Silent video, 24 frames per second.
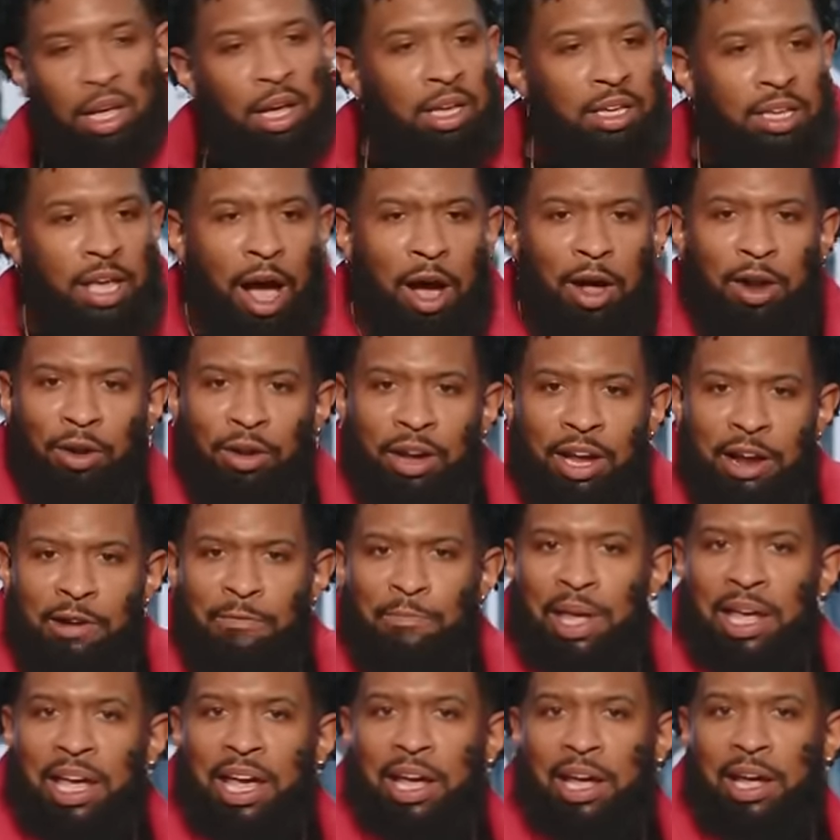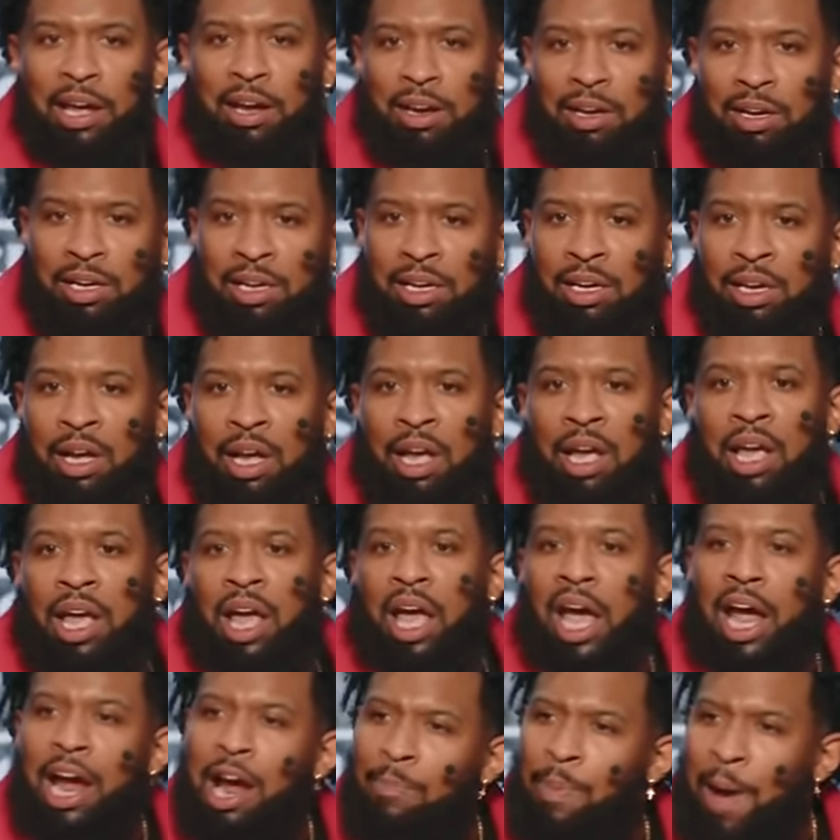Y'all don't hear me in here.
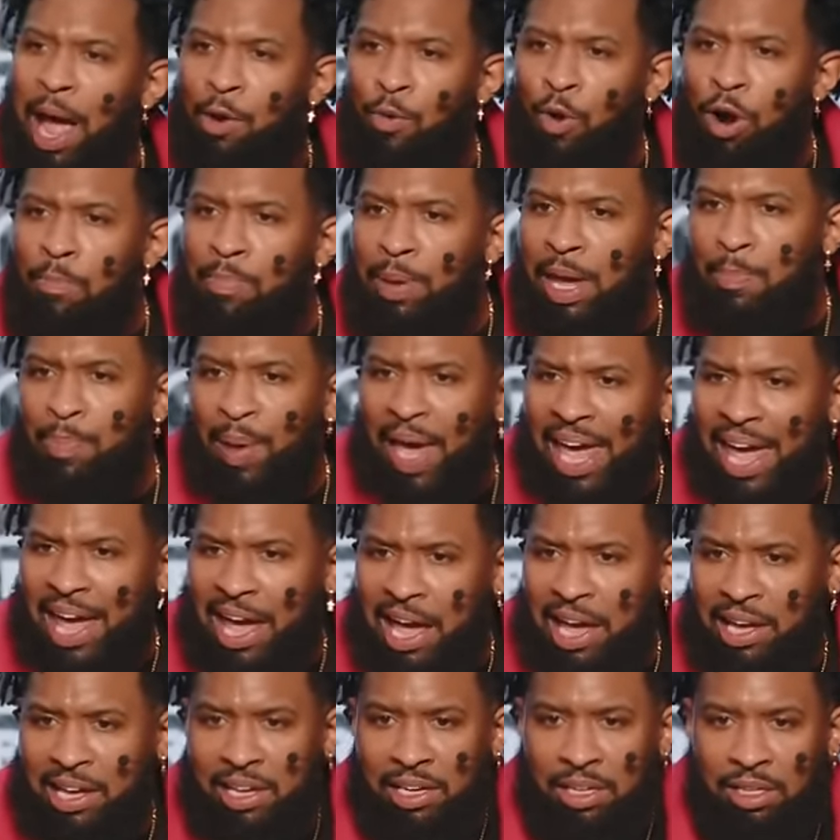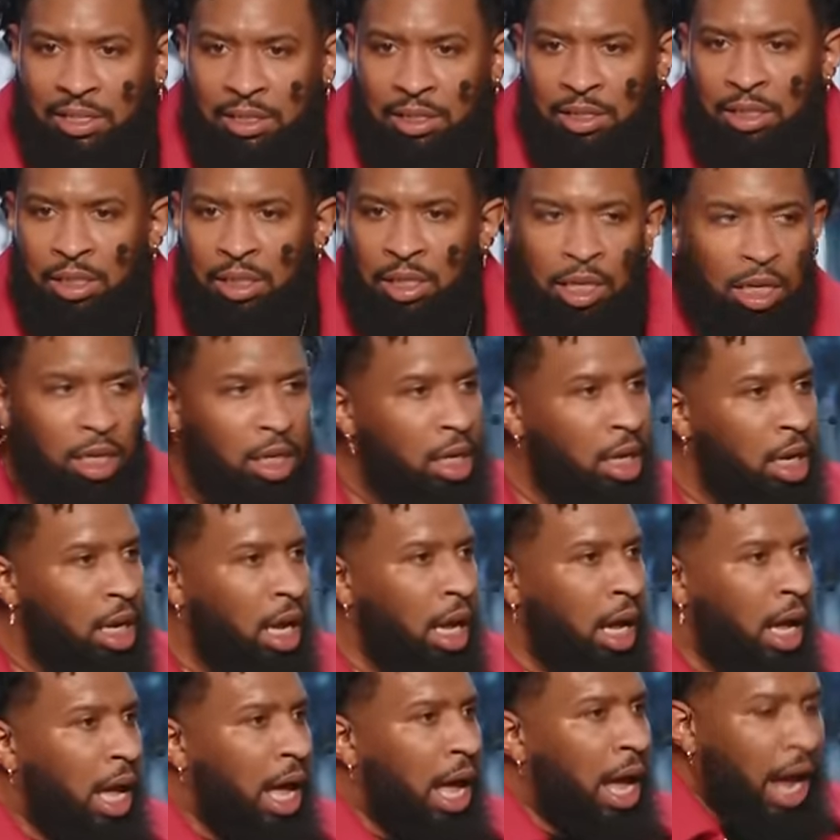Everybody won't be big.
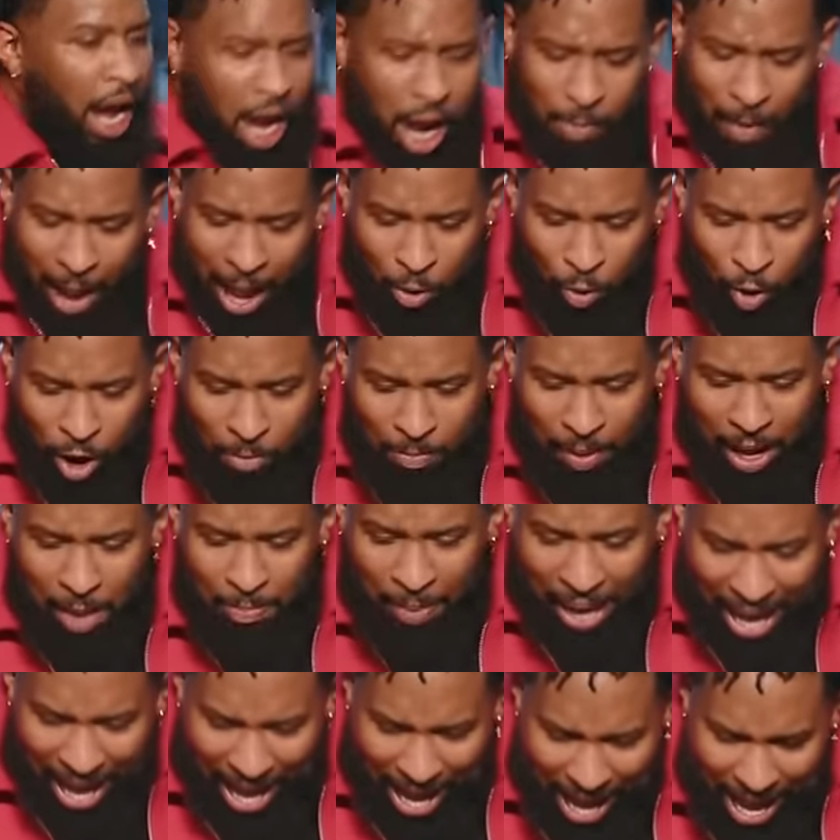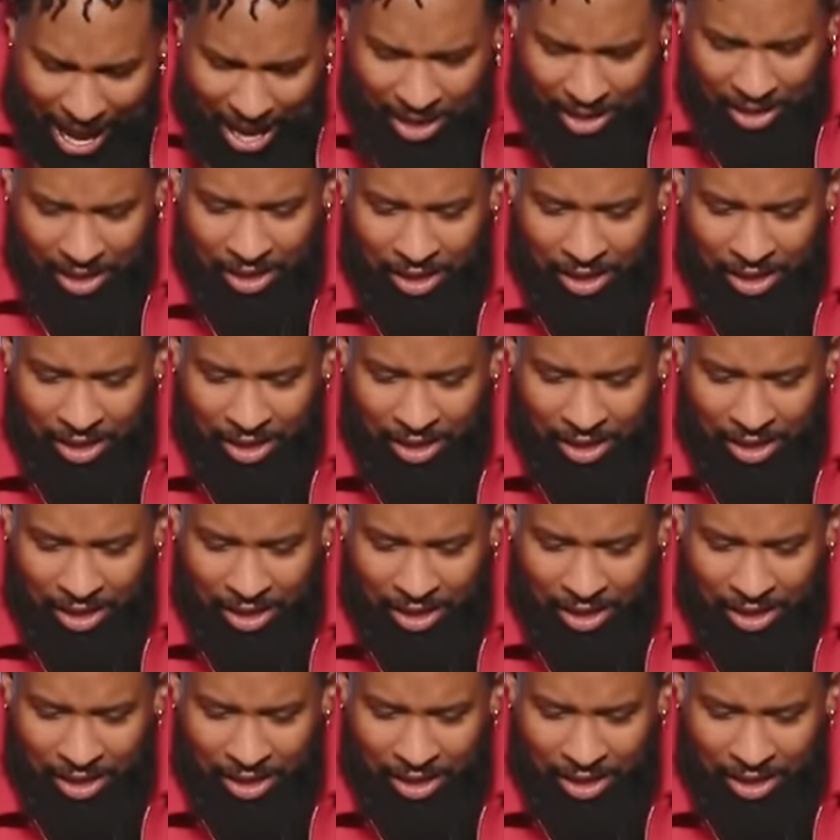Everybody won't be big.